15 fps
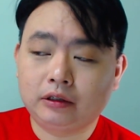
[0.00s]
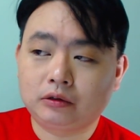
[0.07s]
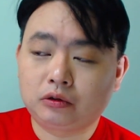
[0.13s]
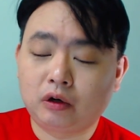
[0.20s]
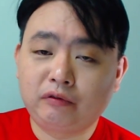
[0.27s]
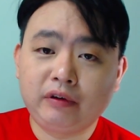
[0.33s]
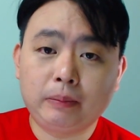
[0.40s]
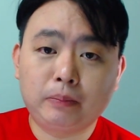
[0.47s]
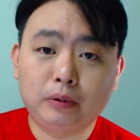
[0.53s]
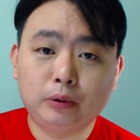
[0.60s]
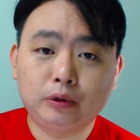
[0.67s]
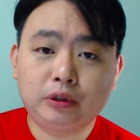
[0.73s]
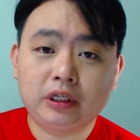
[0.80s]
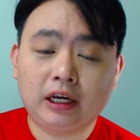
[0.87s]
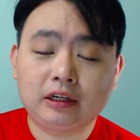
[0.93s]
trophy
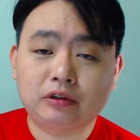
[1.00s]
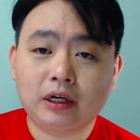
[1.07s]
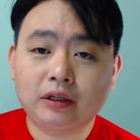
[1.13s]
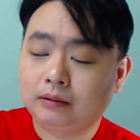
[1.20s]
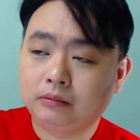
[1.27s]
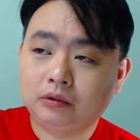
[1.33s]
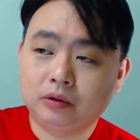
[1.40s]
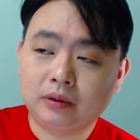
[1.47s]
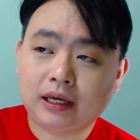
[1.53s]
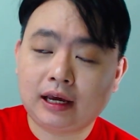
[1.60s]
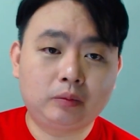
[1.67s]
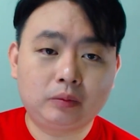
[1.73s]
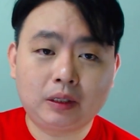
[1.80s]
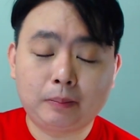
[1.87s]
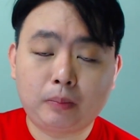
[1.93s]
push and try to
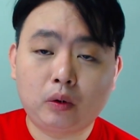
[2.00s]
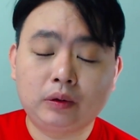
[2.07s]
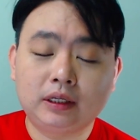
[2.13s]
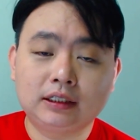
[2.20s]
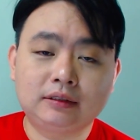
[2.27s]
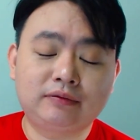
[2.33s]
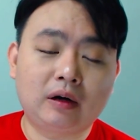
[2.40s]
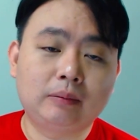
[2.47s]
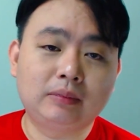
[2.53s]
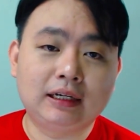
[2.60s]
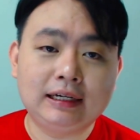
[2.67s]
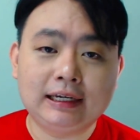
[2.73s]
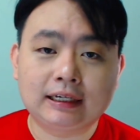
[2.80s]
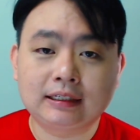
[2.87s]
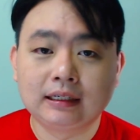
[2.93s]
get the bonus from the
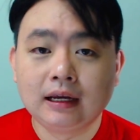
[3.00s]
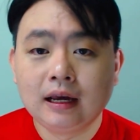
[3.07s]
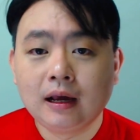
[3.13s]
league.